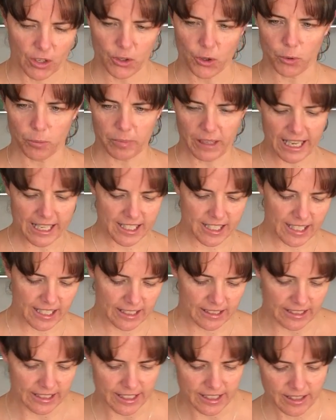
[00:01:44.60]
your
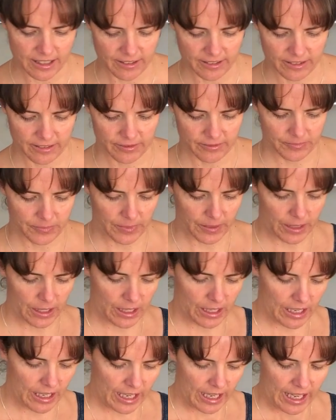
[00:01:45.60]
plastic lid.
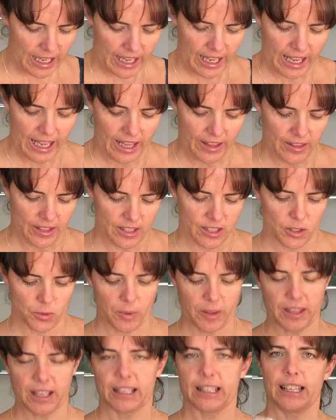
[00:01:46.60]
And this is
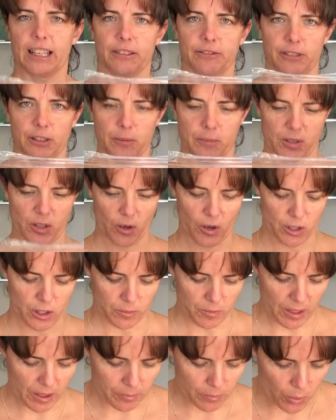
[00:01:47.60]
when the cling film is going to
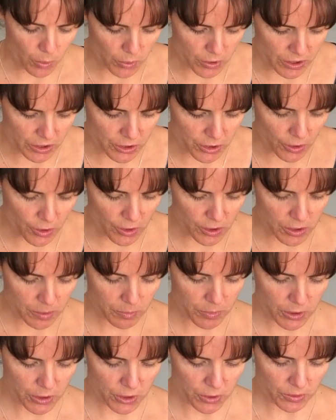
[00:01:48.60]
be important. You're going to
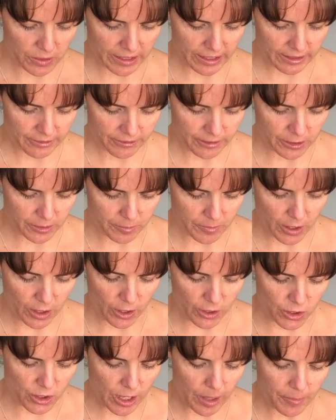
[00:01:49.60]
put your cling film
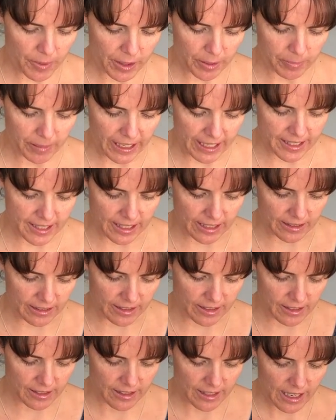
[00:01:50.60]
on top of the plastic
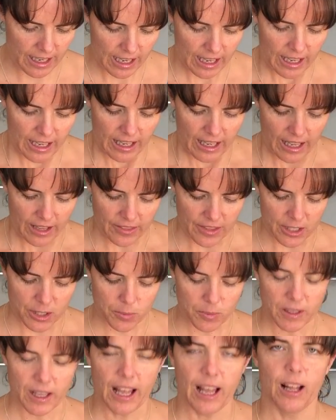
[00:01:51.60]
lid, and this
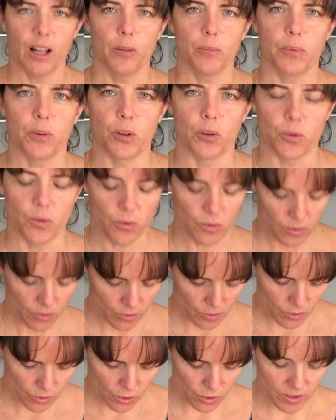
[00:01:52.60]
will help you
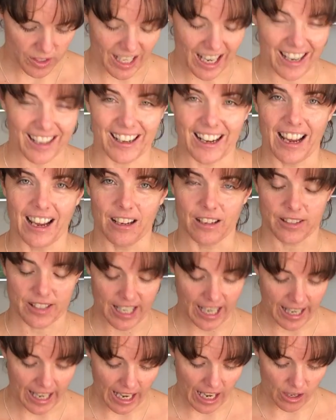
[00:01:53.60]
to take
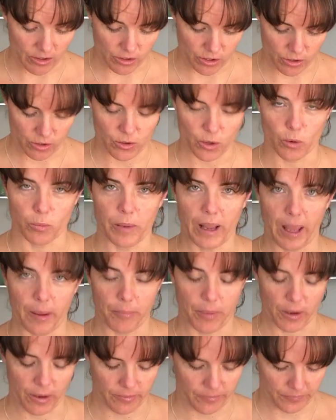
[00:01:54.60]
out your
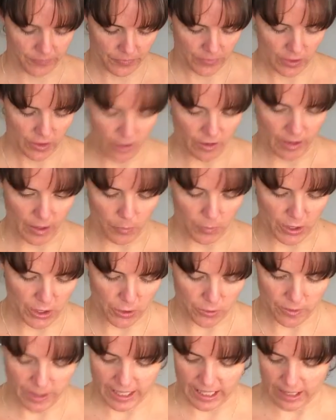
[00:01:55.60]
paper. Right, when
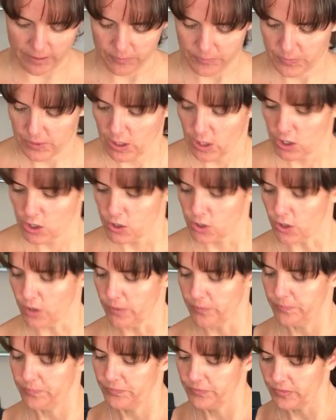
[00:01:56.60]
you're ready. So
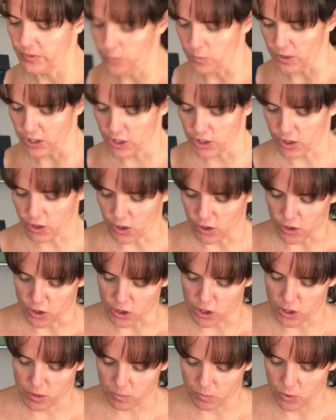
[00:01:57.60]
we're just going to
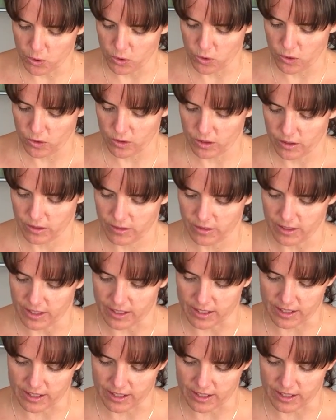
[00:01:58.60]
spoon the